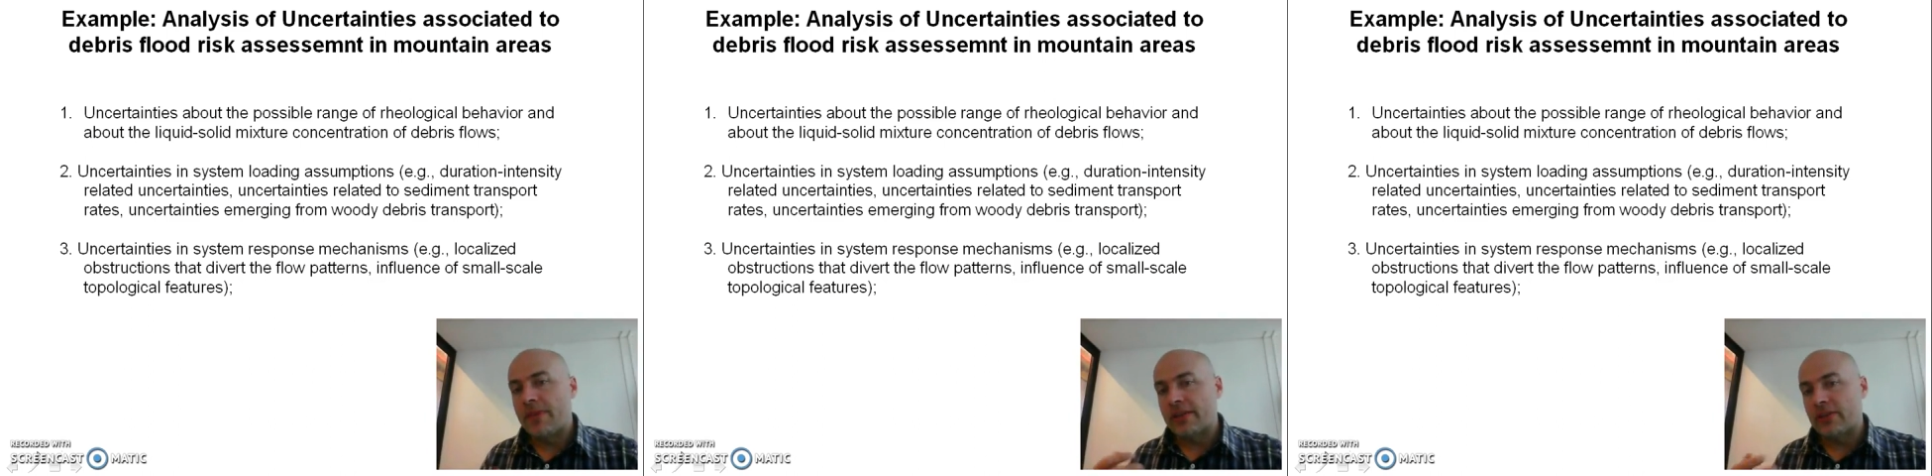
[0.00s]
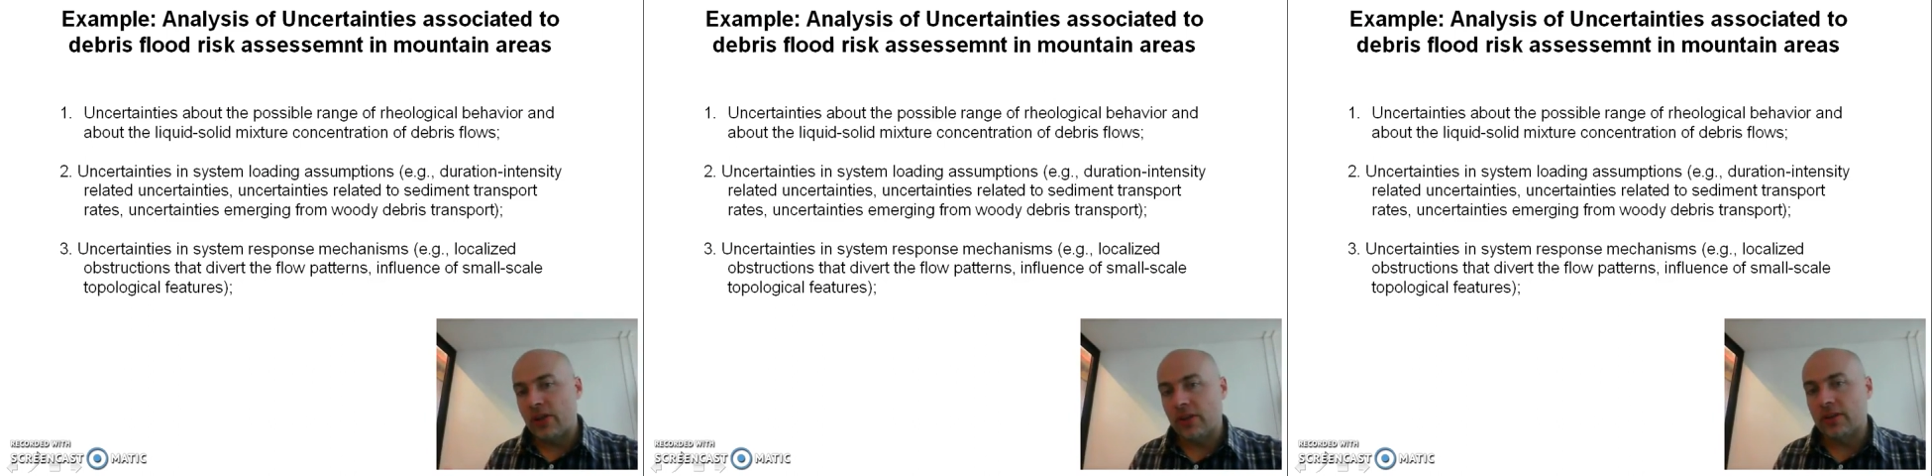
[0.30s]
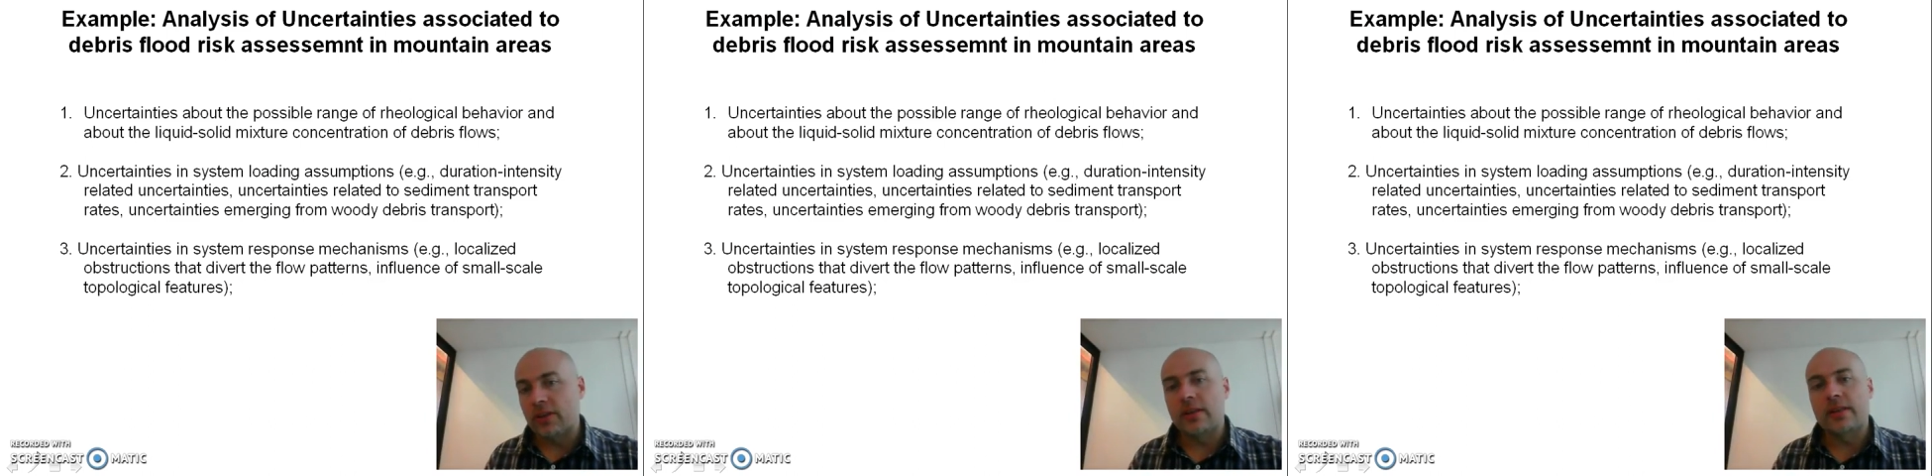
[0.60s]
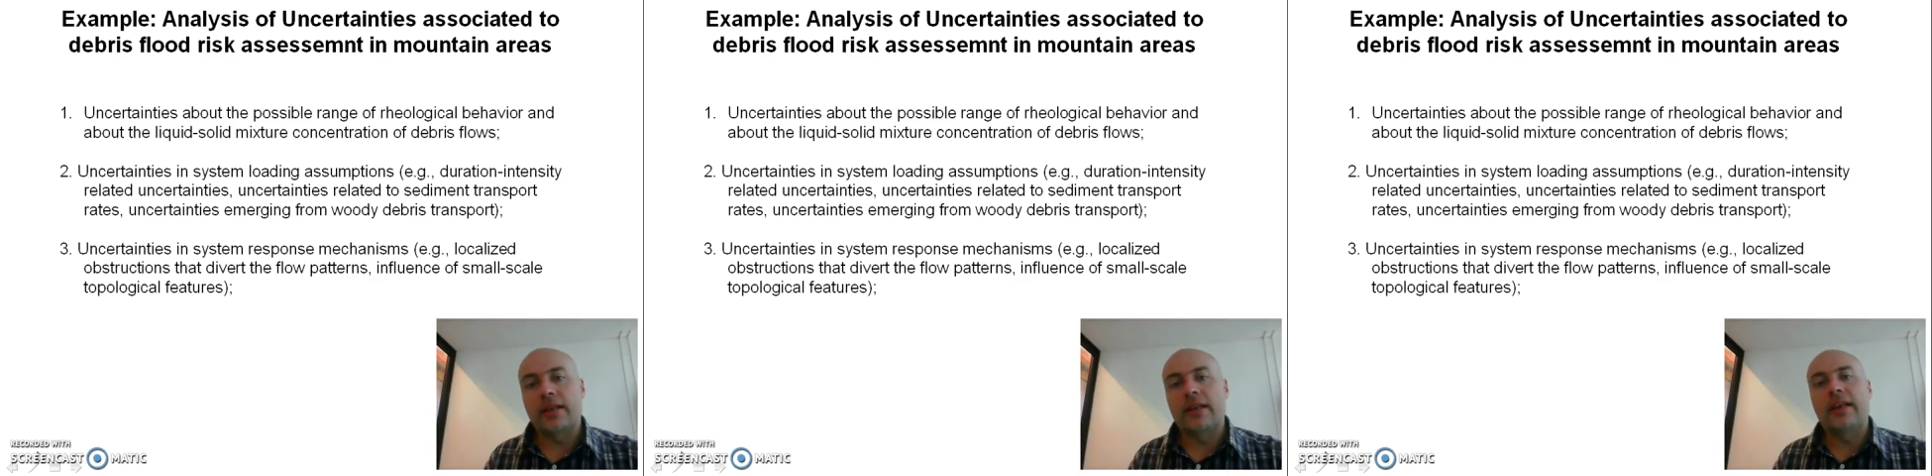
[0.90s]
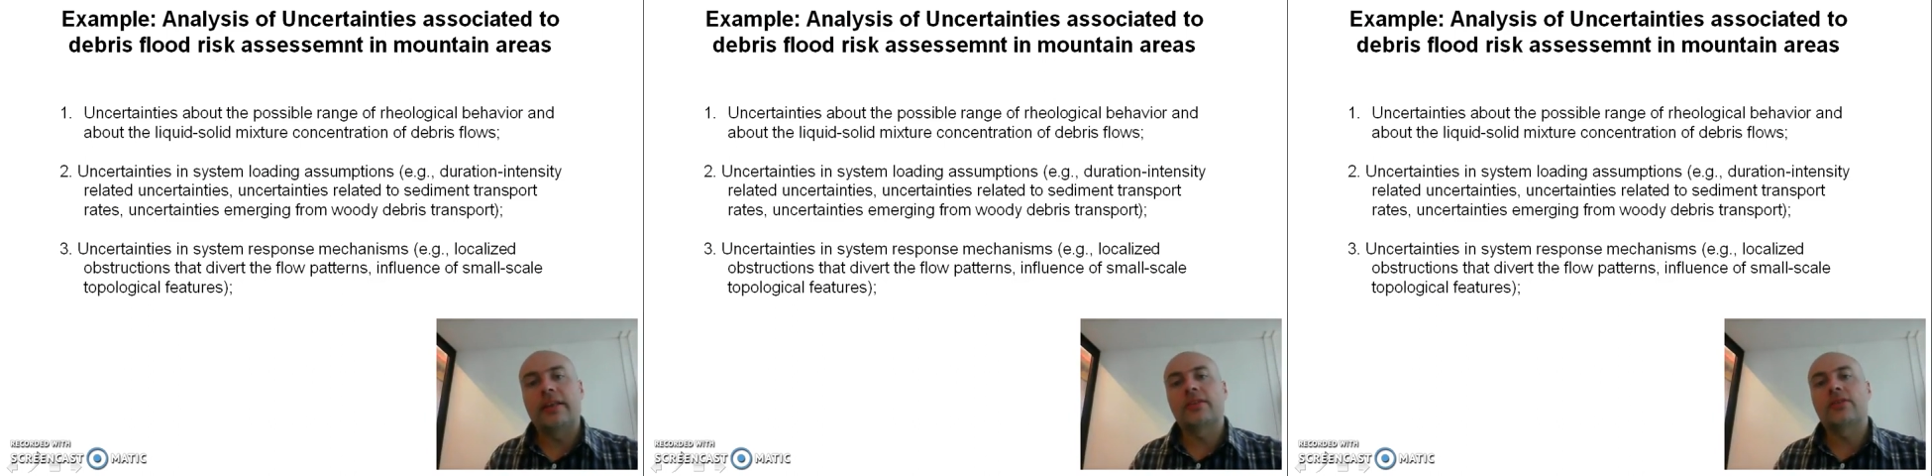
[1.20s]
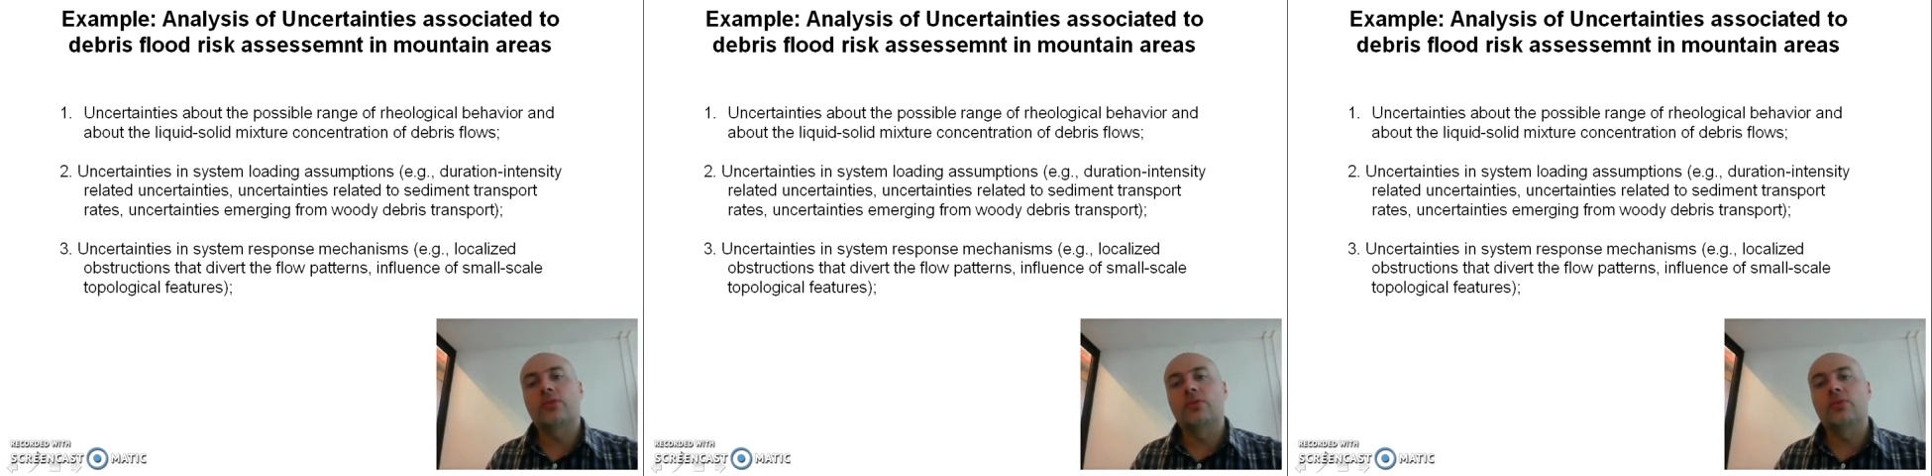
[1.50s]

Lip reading: the uncertainties related